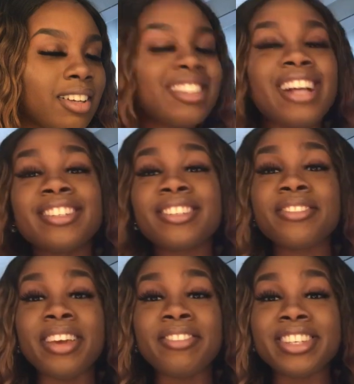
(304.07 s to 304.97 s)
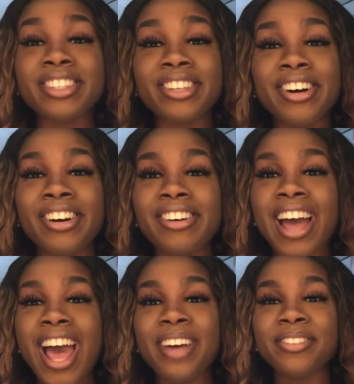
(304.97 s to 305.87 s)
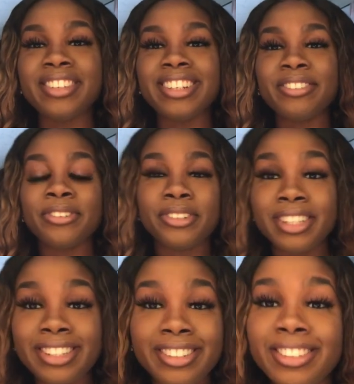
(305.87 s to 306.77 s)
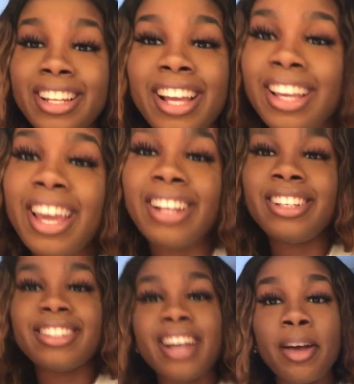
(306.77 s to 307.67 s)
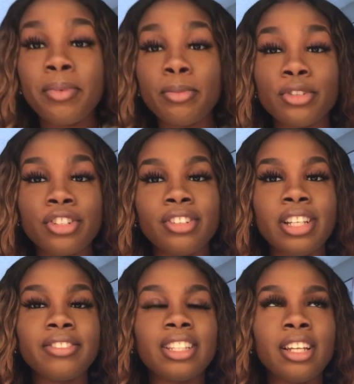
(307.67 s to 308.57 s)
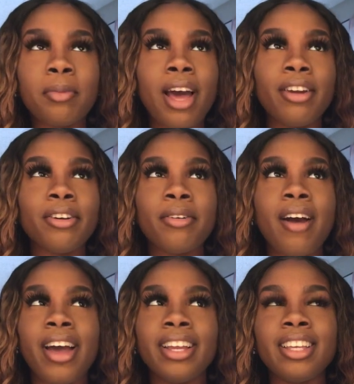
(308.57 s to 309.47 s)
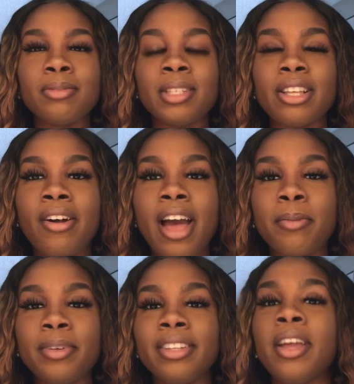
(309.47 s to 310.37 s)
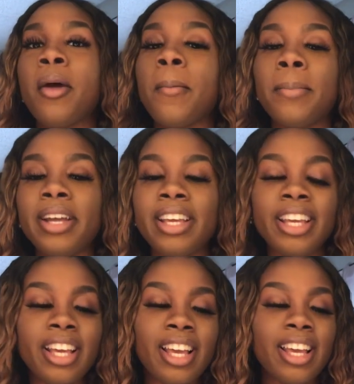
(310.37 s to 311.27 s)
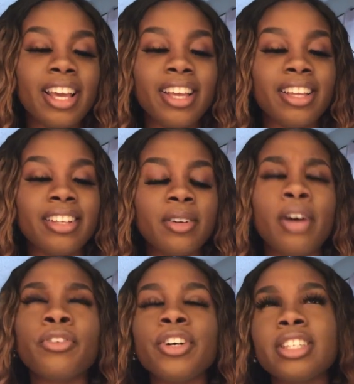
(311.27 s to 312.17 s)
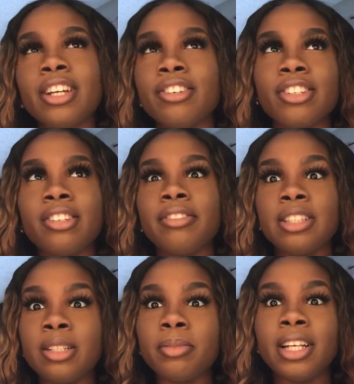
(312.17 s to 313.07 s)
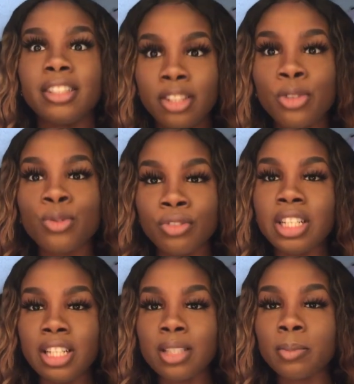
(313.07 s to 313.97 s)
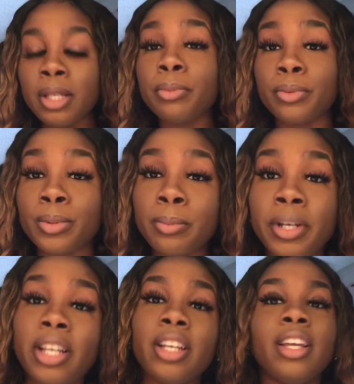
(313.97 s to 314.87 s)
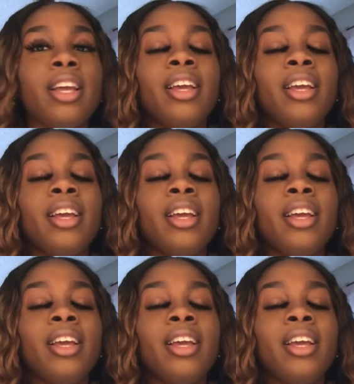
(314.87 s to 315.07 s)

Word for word: that just made me so happy for real like anytime people show love to Nip, i don't know why it gets me so happy but of course they're gonna show love to Nip. like those really his peoples but